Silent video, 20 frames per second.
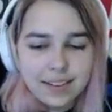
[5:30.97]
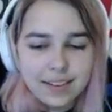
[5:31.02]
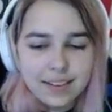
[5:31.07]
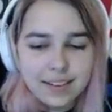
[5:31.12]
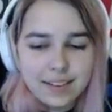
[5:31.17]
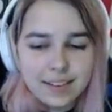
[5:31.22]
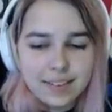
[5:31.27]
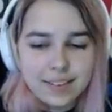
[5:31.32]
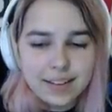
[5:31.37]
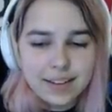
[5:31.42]

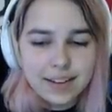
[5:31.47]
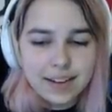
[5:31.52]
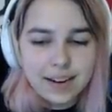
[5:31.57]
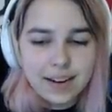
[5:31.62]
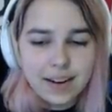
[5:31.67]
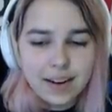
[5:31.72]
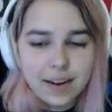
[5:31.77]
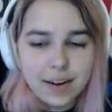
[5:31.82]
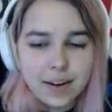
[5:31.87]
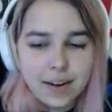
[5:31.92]
Oh my
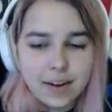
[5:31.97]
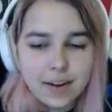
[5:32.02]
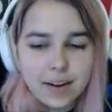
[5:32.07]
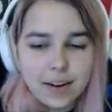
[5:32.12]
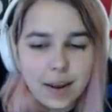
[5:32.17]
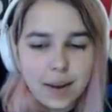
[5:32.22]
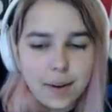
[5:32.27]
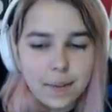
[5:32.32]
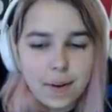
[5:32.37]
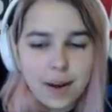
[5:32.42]
god.
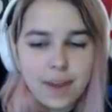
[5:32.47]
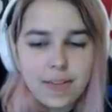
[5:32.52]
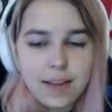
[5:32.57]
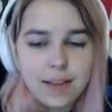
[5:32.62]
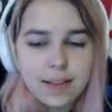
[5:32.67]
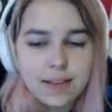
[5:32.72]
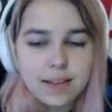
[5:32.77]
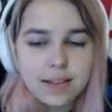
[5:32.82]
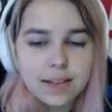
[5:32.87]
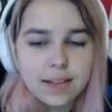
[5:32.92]
Okay. I
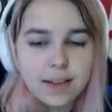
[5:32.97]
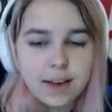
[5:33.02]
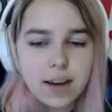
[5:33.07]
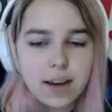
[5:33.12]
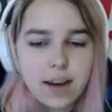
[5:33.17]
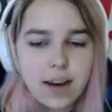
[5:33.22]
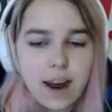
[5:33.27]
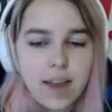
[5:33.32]
think this is good.